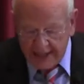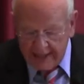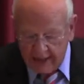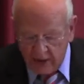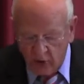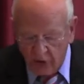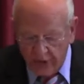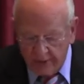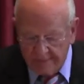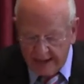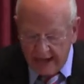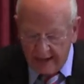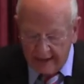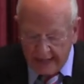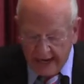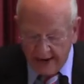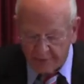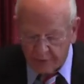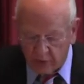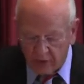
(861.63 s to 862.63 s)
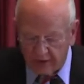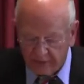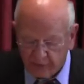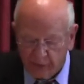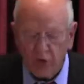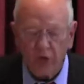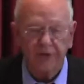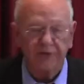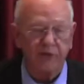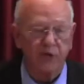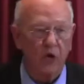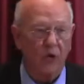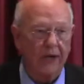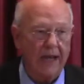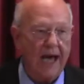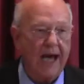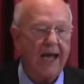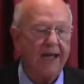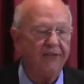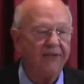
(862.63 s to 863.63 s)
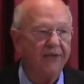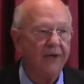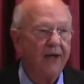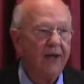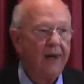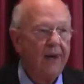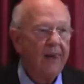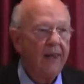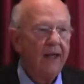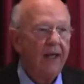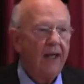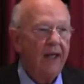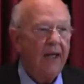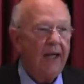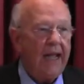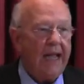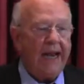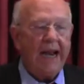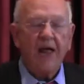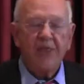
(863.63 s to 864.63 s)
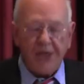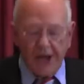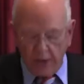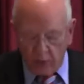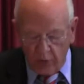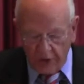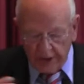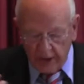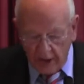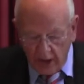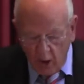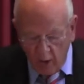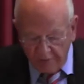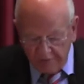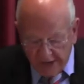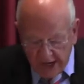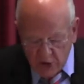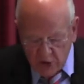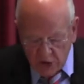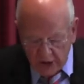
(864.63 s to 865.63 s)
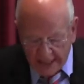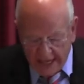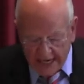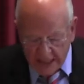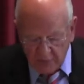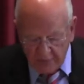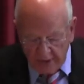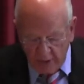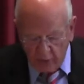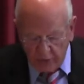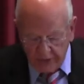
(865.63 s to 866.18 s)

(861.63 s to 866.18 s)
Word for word: standing on the mount after a fruitful life, and I think we can all visualize